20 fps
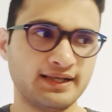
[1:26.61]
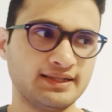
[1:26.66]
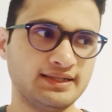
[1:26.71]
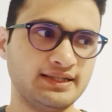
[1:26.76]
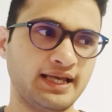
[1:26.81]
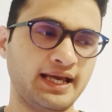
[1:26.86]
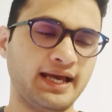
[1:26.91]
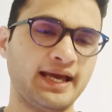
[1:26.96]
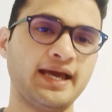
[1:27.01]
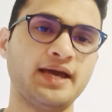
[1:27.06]

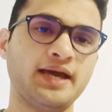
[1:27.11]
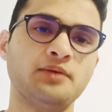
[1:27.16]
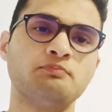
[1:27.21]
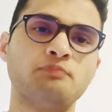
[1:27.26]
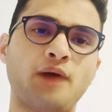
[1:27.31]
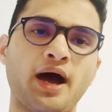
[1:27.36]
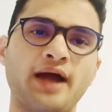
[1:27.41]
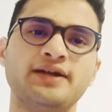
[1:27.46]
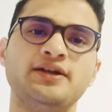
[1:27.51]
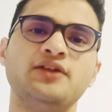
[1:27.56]
they
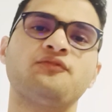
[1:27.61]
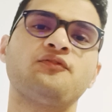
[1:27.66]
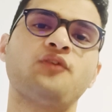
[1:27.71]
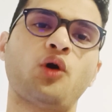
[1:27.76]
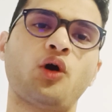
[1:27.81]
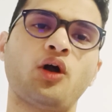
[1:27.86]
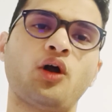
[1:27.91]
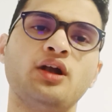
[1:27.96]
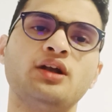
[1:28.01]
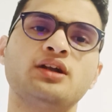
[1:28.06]
by
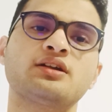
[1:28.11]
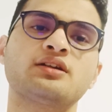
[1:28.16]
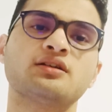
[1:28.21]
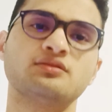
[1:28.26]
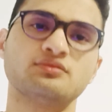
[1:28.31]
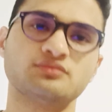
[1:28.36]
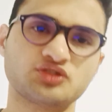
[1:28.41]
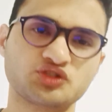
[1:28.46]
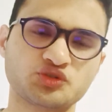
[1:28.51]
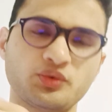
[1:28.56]
default
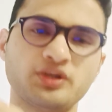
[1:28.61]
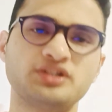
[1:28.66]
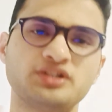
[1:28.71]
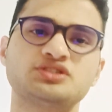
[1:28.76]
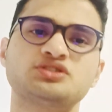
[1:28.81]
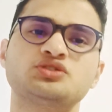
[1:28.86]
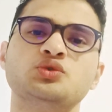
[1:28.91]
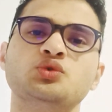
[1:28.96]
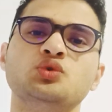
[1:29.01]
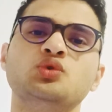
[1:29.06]

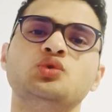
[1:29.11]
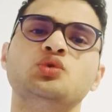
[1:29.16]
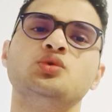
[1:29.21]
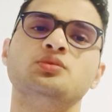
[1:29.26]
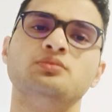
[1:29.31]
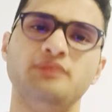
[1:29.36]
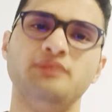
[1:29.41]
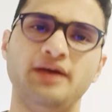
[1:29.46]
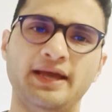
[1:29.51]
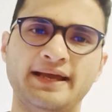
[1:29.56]
switch
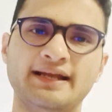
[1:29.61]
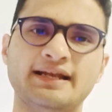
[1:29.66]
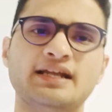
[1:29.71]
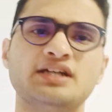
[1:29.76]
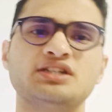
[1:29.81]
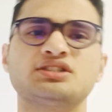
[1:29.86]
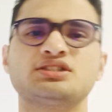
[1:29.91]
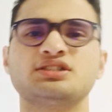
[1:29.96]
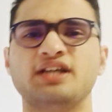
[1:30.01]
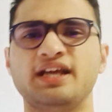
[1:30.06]
to
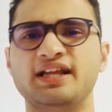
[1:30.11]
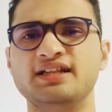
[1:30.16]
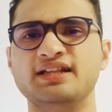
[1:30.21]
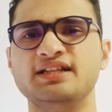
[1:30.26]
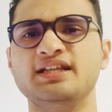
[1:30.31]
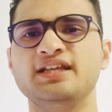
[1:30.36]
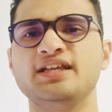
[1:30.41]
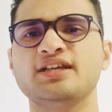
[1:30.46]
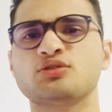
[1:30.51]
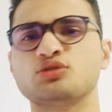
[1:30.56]
English,
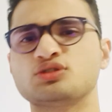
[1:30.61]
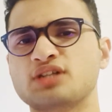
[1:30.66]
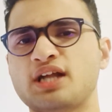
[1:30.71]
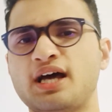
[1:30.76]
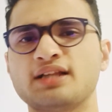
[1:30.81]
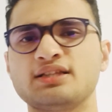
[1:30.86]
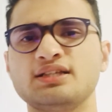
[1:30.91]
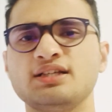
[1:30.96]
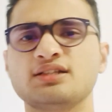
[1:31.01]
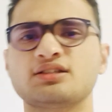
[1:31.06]
Hindi,
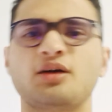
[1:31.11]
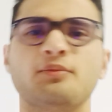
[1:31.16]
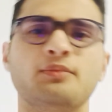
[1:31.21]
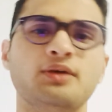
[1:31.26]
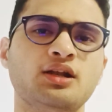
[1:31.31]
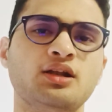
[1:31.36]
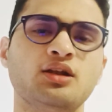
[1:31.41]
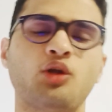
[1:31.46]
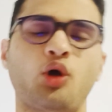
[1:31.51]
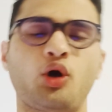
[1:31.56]
Gujarati,
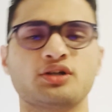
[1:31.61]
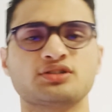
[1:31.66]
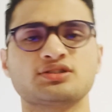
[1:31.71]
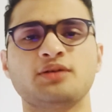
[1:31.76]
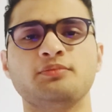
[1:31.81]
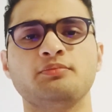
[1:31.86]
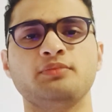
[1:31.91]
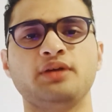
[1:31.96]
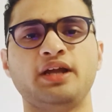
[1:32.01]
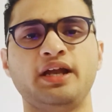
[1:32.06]
Tamil, or
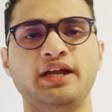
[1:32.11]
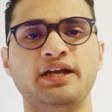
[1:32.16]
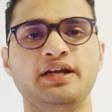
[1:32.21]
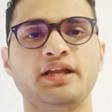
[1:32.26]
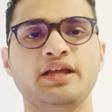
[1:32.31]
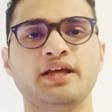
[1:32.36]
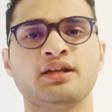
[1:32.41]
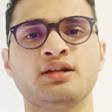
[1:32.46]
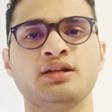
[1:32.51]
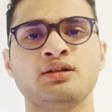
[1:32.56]
some
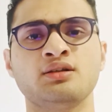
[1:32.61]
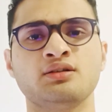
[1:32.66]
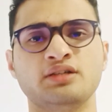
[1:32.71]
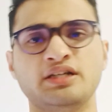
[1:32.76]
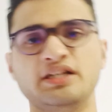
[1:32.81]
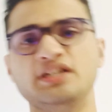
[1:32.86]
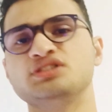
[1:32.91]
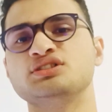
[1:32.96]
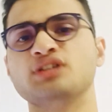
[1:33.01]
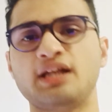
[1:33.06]
Indian
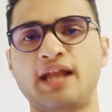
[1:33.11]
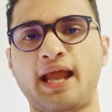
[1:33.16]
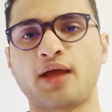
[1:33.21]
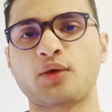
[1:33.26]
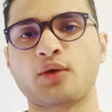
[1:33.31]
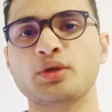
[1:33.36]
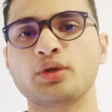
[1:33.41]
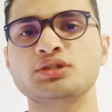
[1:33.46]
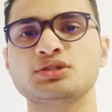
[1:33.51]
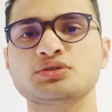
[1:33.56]
regional
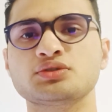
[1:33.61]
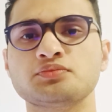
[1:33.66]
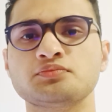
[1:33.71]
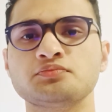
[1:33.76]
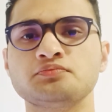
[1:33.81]
language.